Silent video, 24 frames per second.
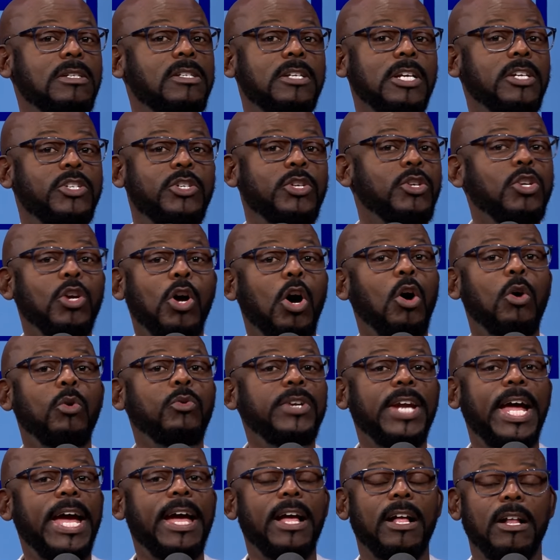to do your own
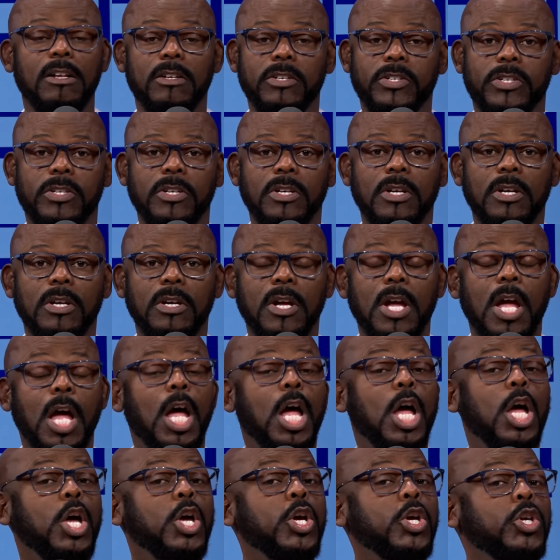nails.
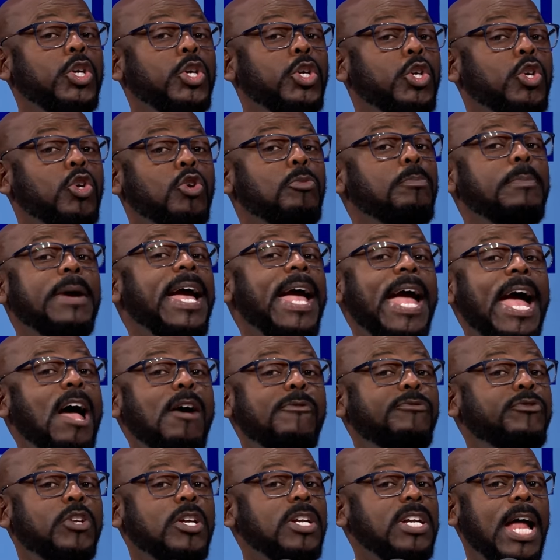You may
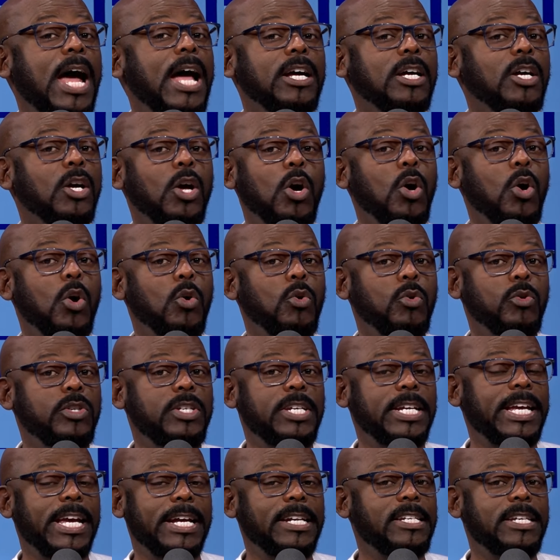have to not go to
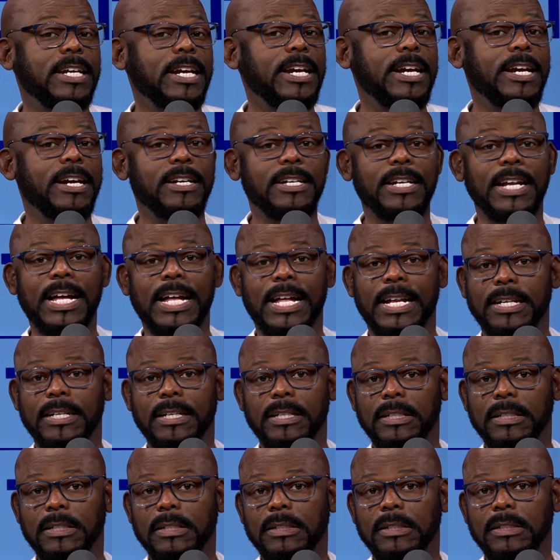get your hair done.
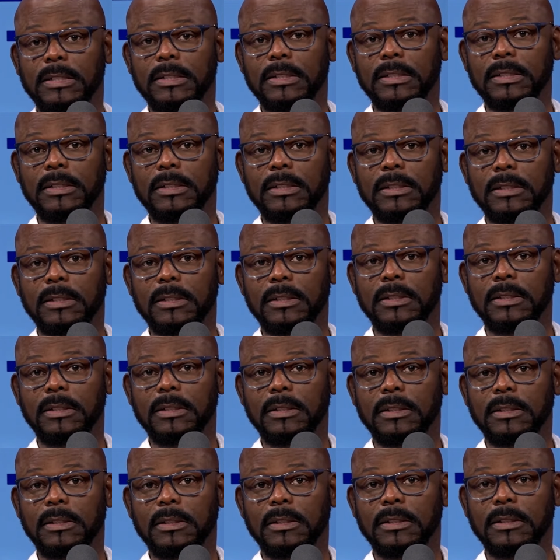
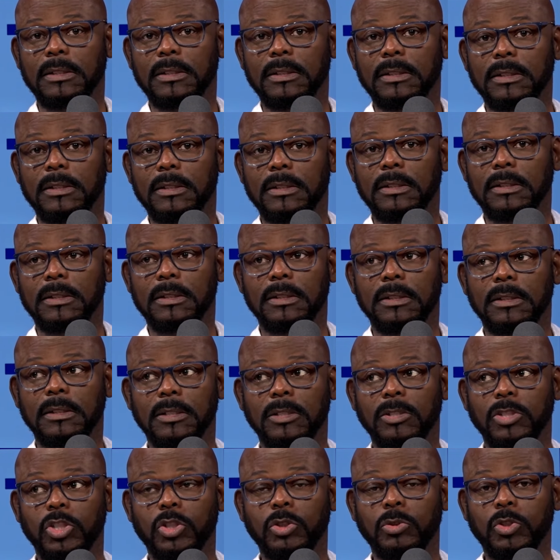Ooh. You,
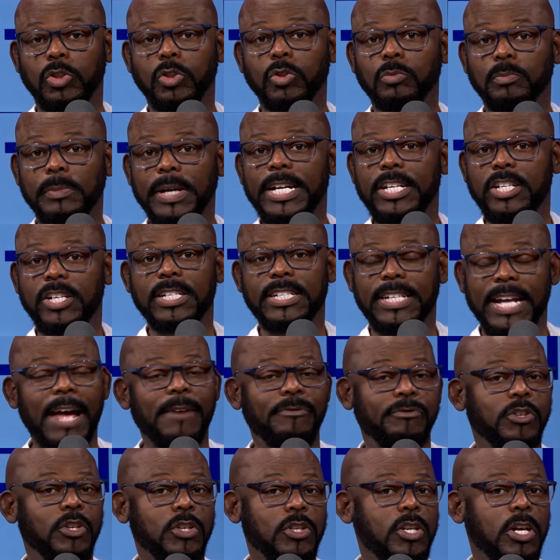you, you may just have
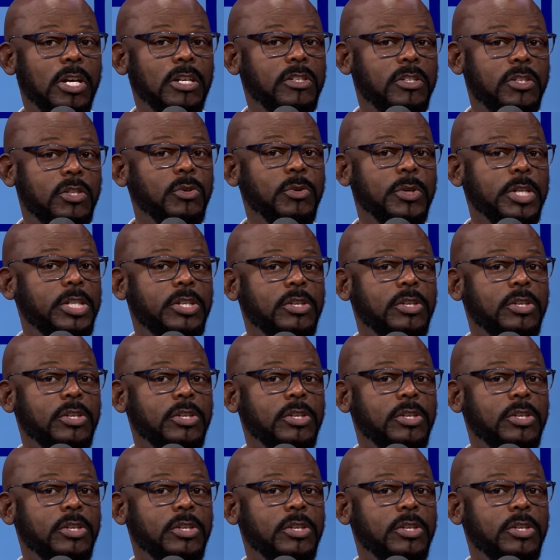to just do it